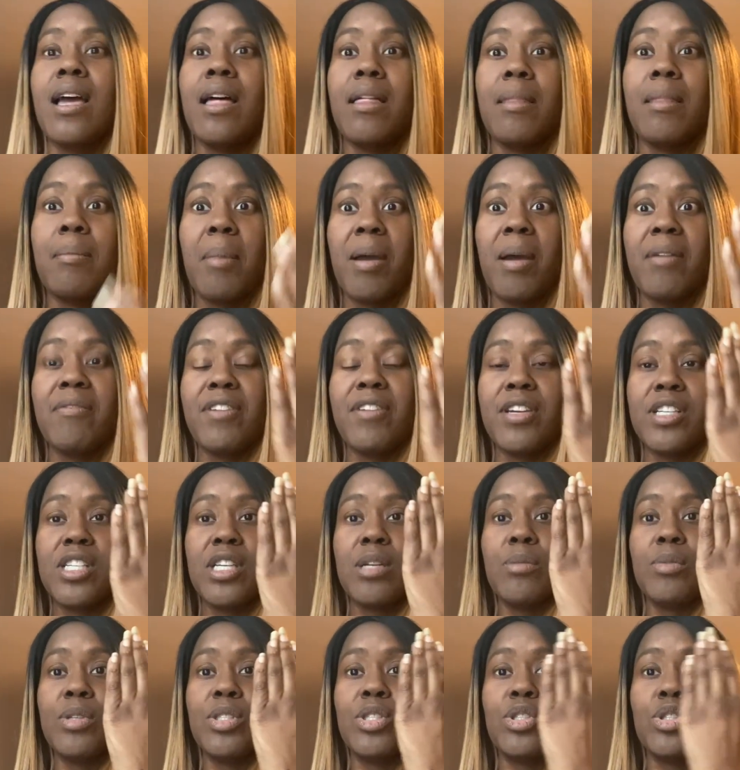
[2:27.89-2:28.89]
My
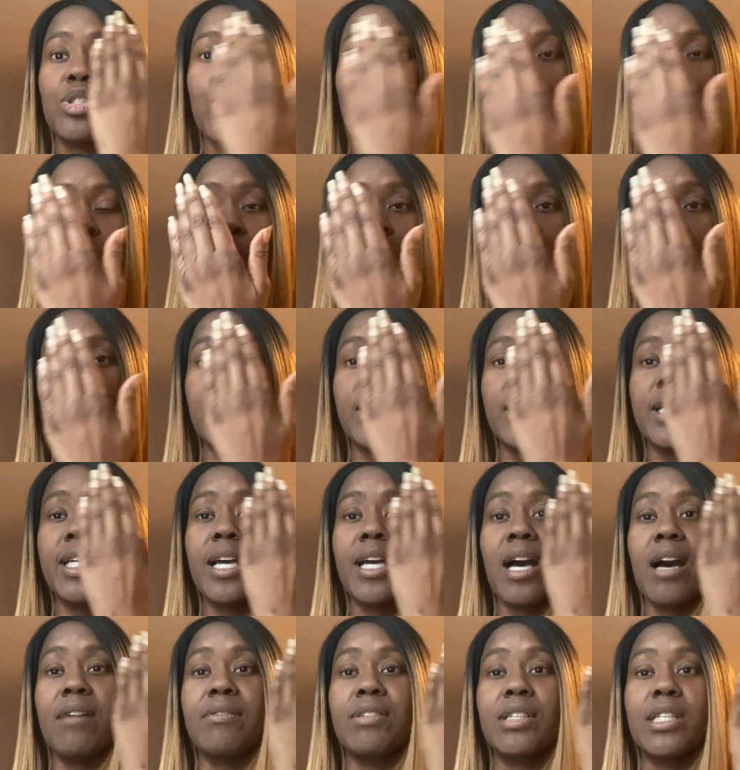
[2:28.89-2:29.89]
vision was totally
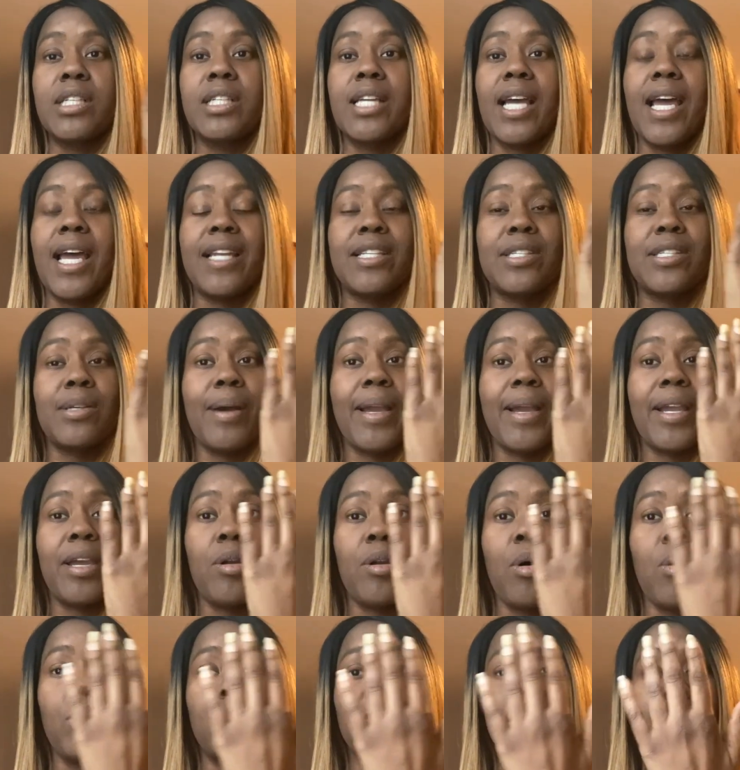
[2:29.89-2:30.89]
covered. And so I could
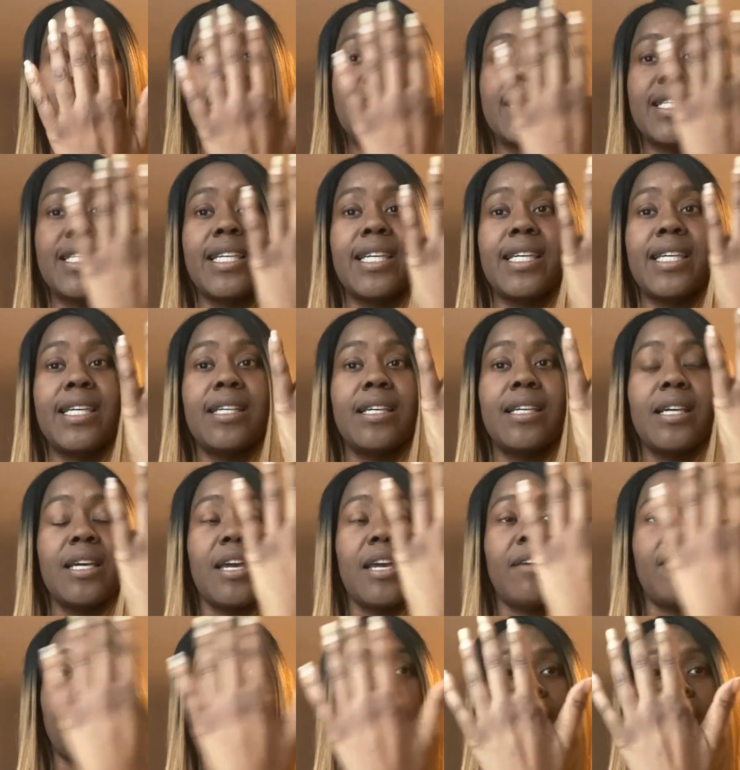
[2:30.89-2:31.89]
only see,
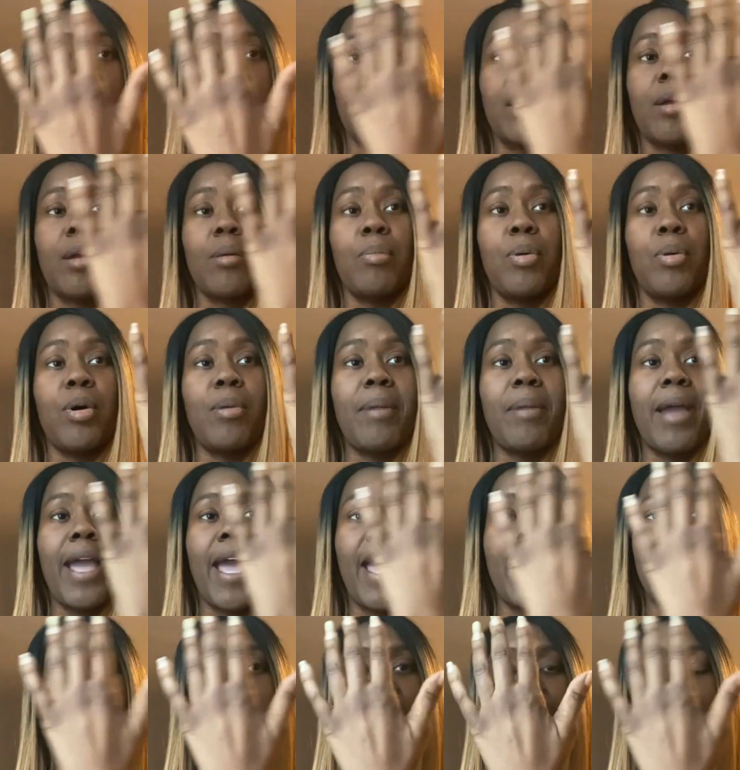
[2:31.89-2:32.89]
if I like put my
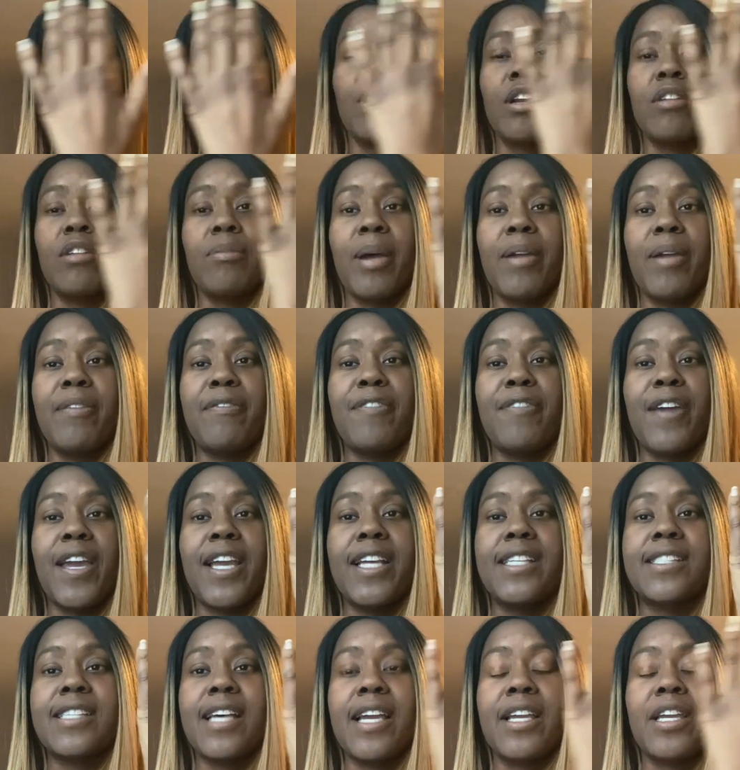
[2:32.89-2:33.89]
hand in front of my
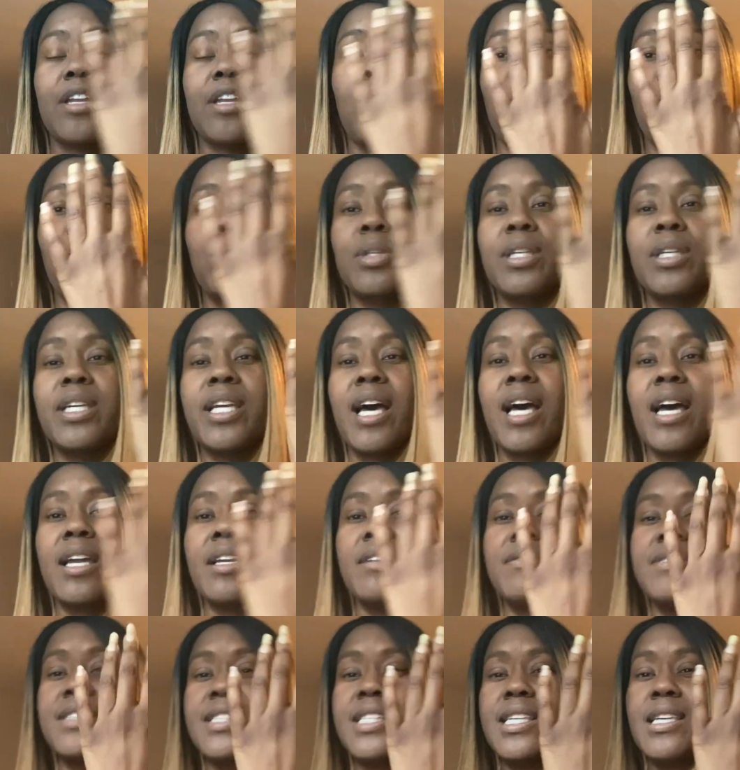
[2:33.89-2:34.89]
face, I could only kind
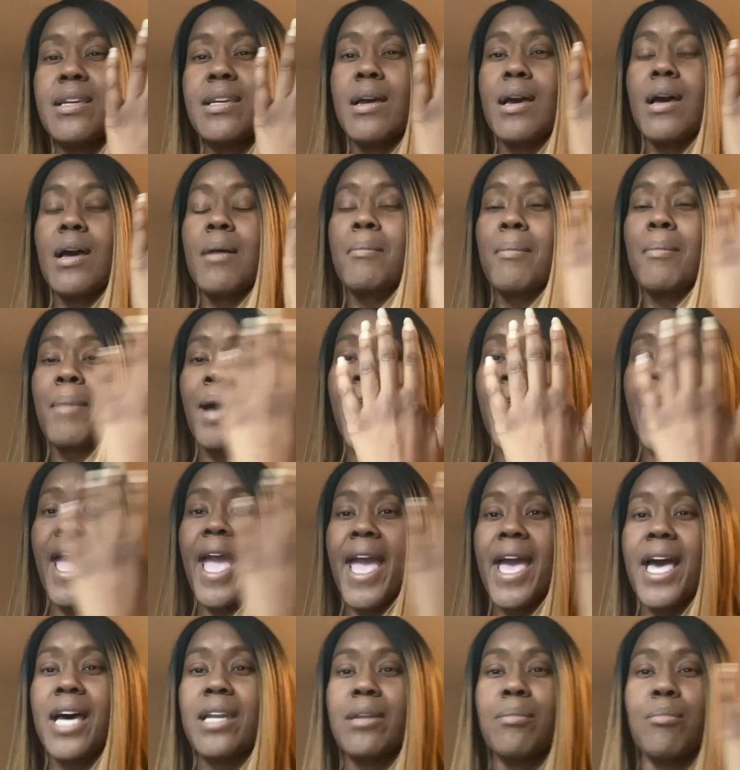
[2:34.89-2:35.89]
of see my
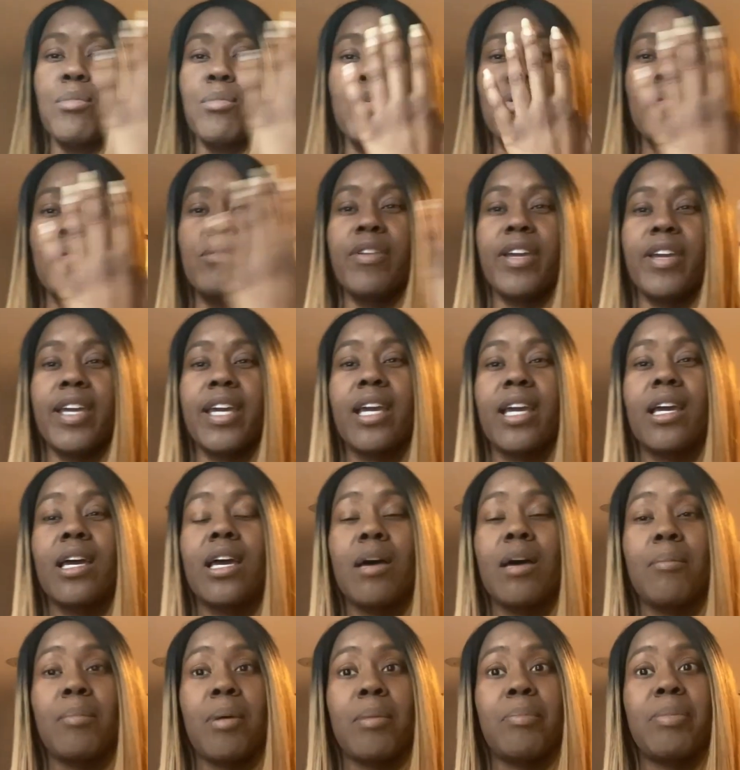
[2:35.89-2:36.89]
hand moving,
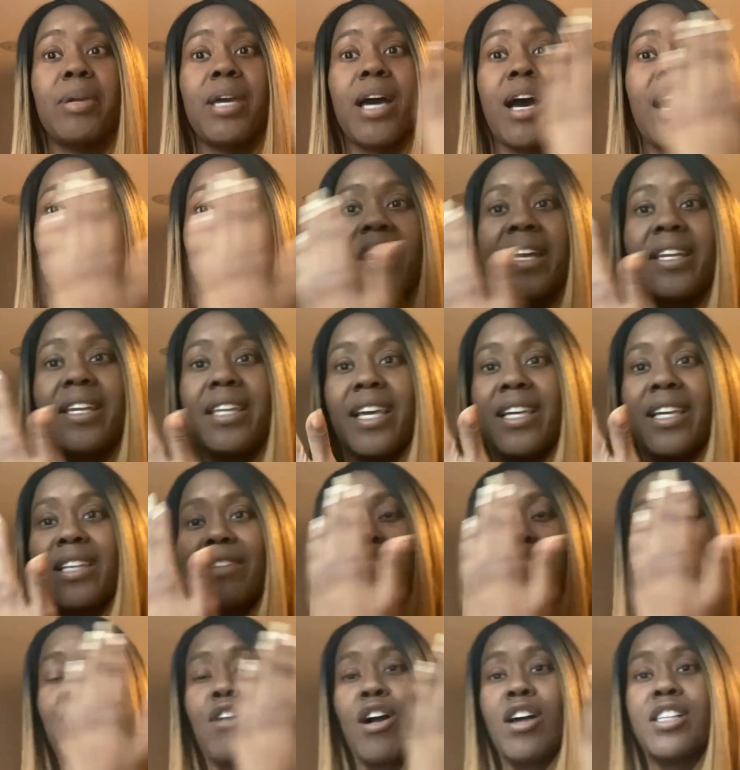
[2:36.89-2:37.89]
but behind like
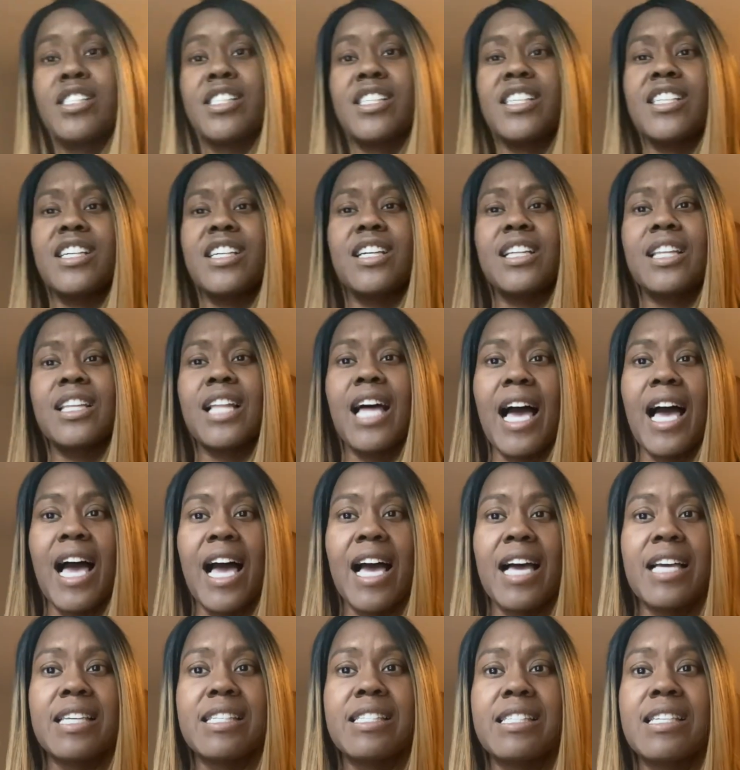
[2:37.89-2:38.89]
frosted
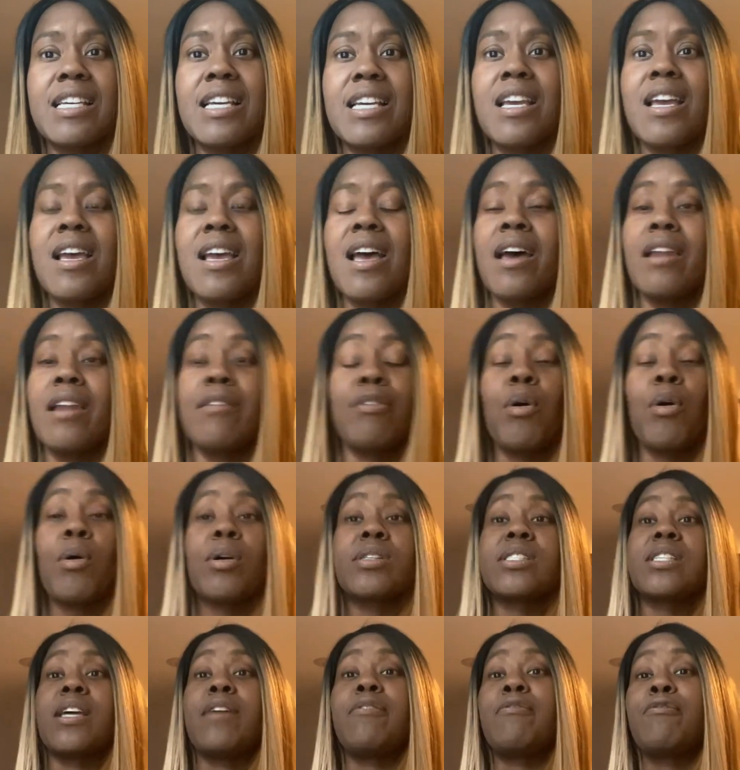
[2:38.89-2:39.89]
glass. And of
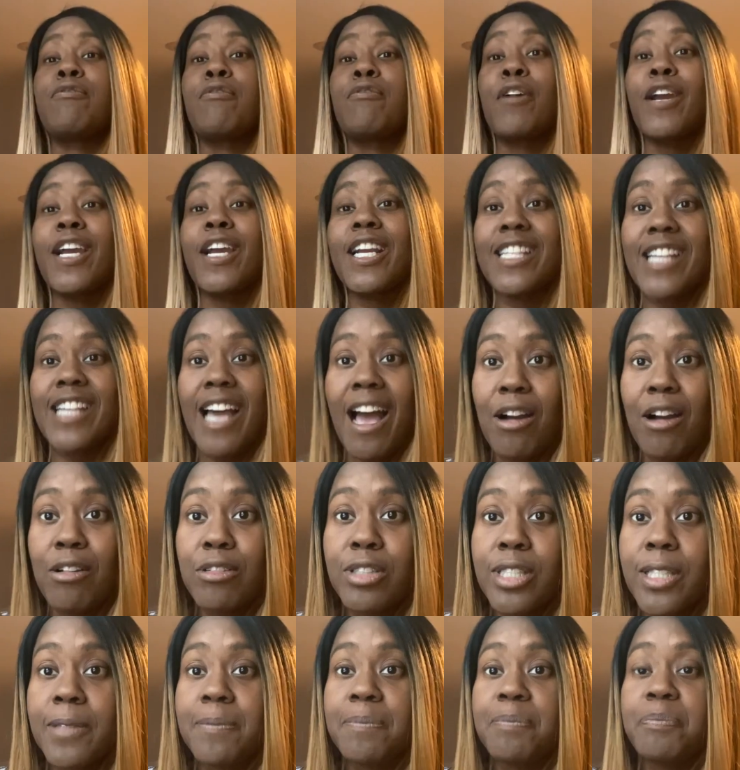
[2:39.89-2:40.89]
course I freaked out